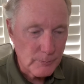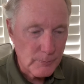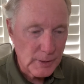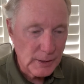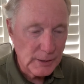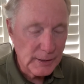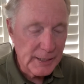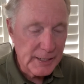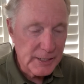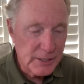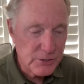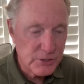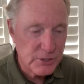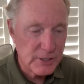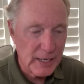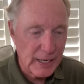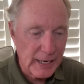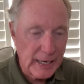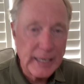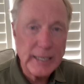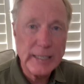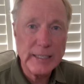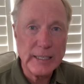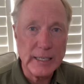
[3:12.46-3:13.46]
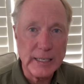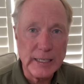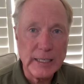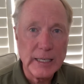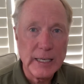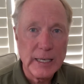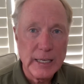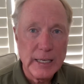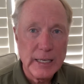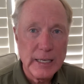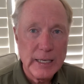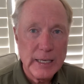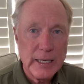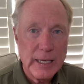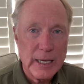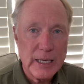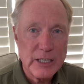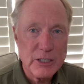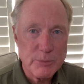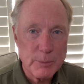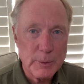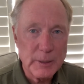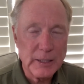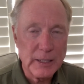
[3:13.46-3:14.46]
Liz Heaney
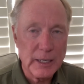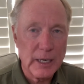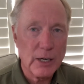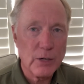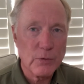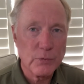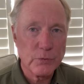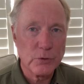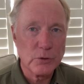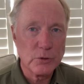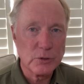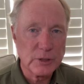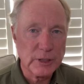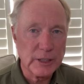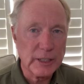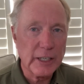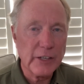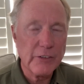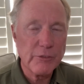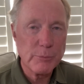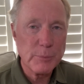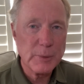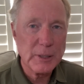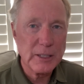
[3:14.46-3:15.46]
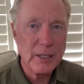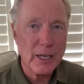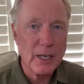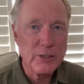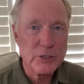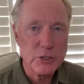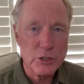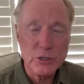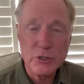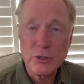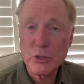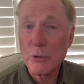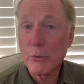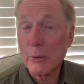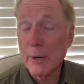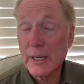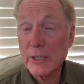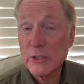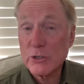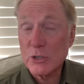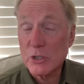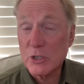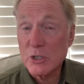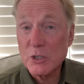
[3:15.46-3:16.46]
has been careful to give me not just
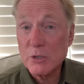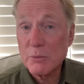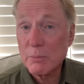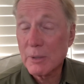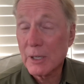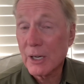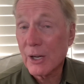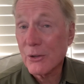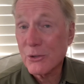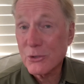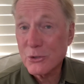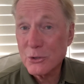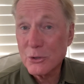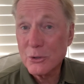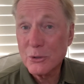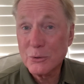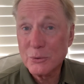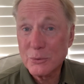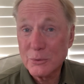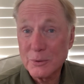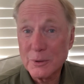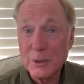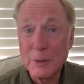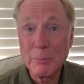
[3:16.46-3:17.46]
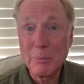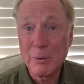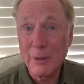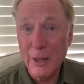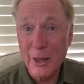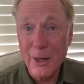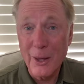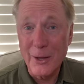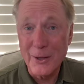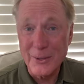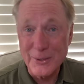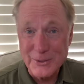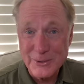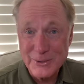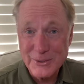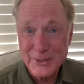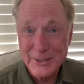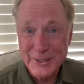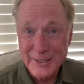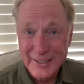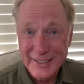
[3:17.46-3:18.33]
corrections, but also applause.